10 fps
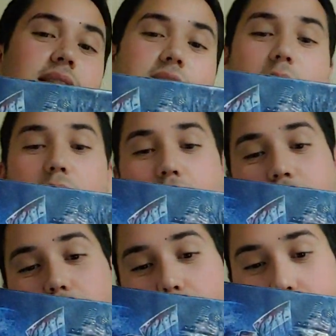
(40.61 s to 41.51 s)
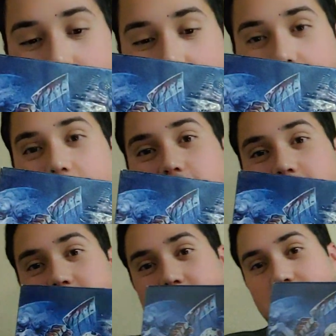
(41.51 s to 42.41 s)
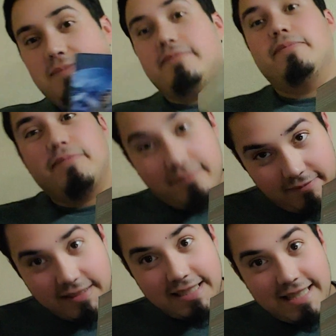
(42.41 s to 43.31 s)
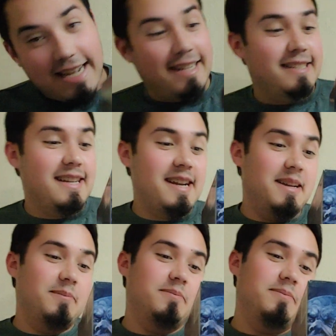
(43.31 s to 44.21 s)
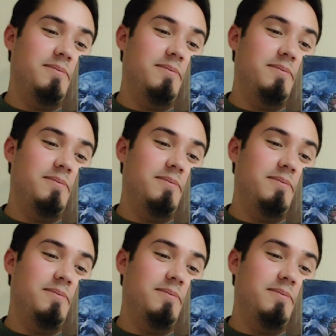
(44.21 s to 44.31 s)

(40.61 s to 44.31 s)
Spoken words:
Complete Blu-ray collection. The second time.